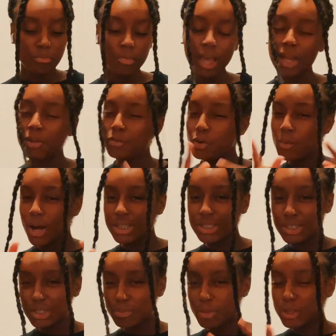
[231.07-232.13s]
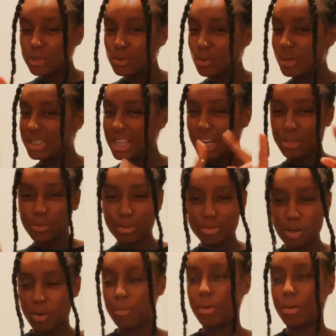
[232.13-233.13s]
And if you watching this bitch, you know exactly what I'm talking